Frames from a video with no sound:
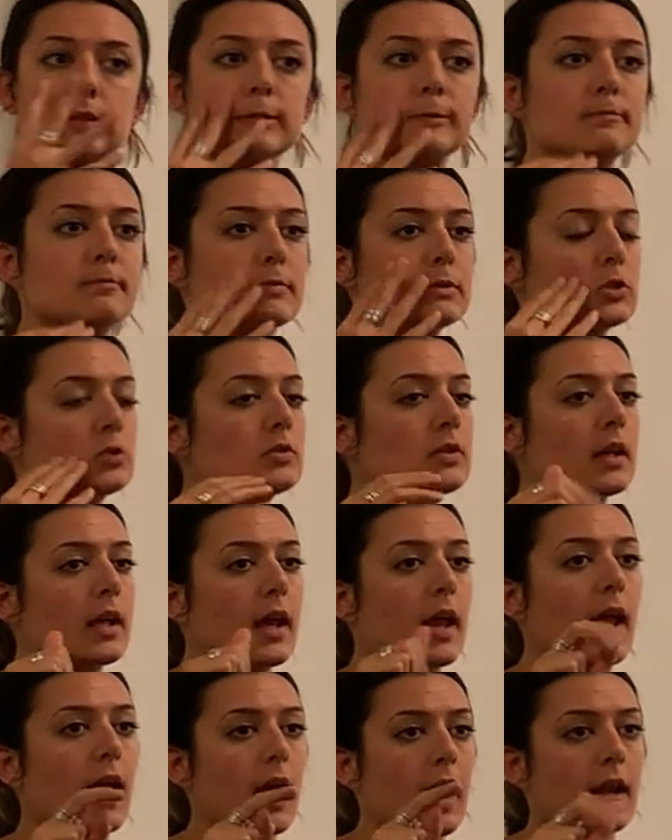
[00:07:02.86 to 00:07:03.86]
does not have
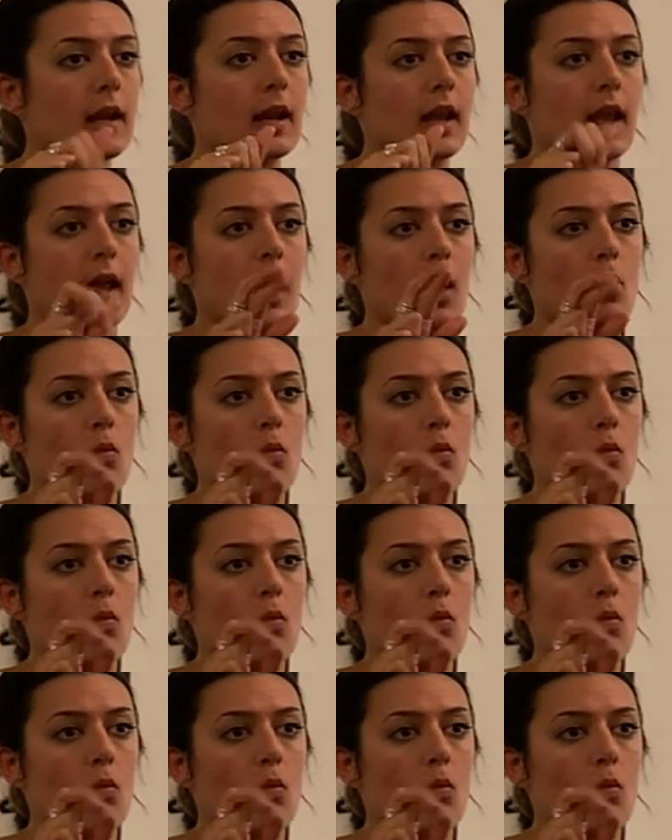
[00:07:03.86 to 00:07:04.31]
oxygen,